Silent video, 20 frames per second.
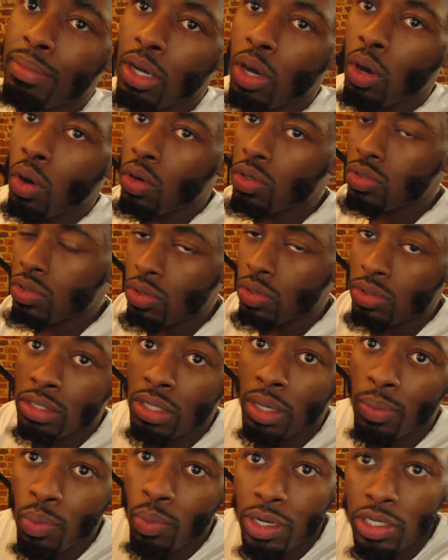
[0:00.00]
but also
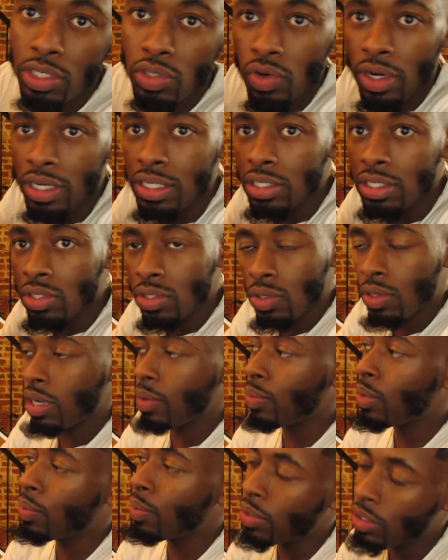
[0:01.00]
somewhat stretchy, so
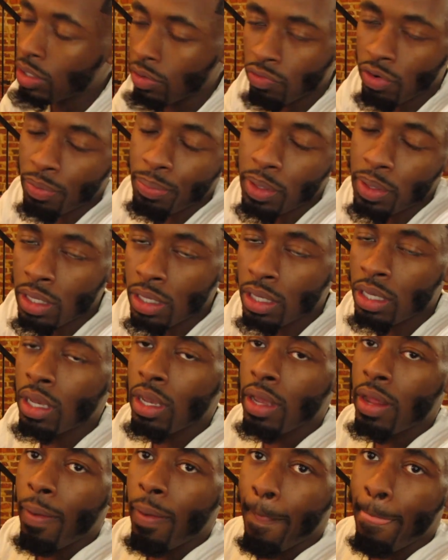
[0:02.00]
that way when you're ripping it
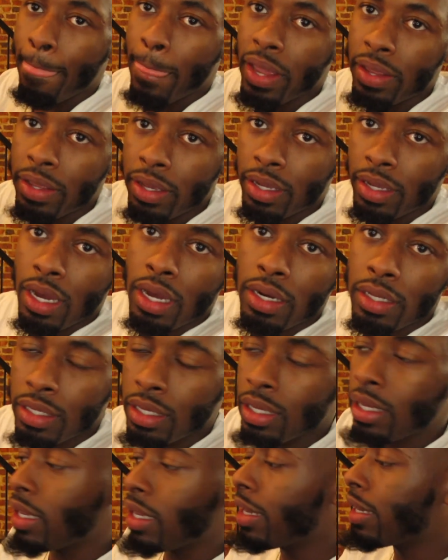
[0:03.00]
and you're cutting
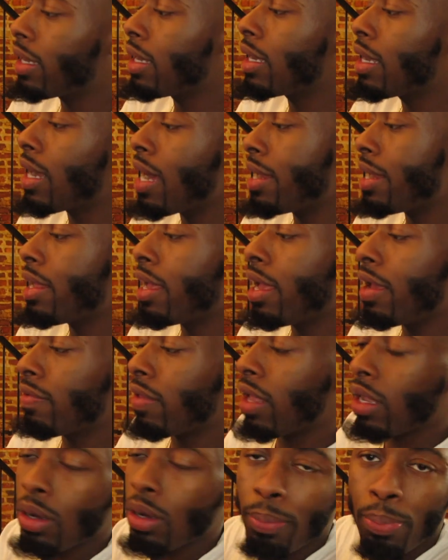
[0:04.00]
it, it can kind of have
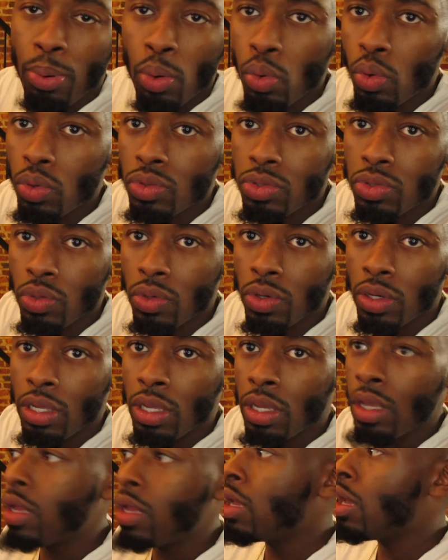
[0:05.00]
like a pull to it.
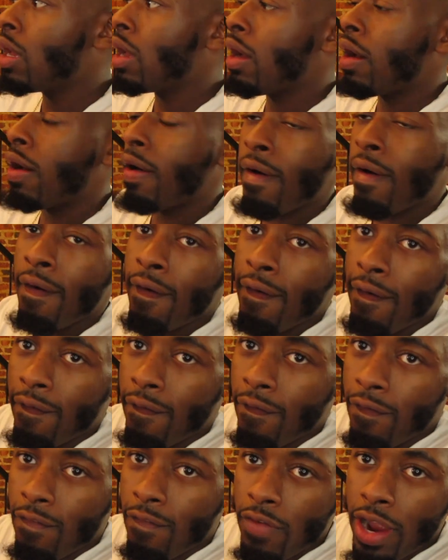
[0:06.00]

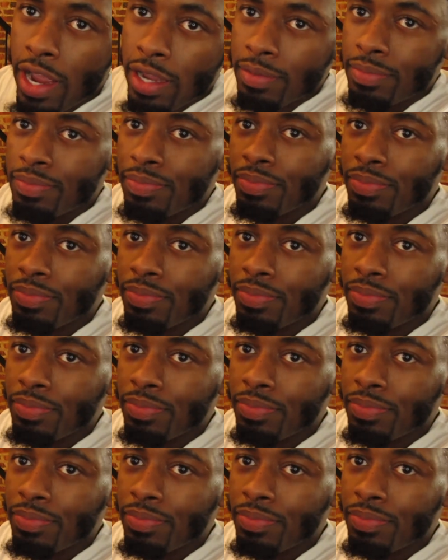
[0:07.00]
All right.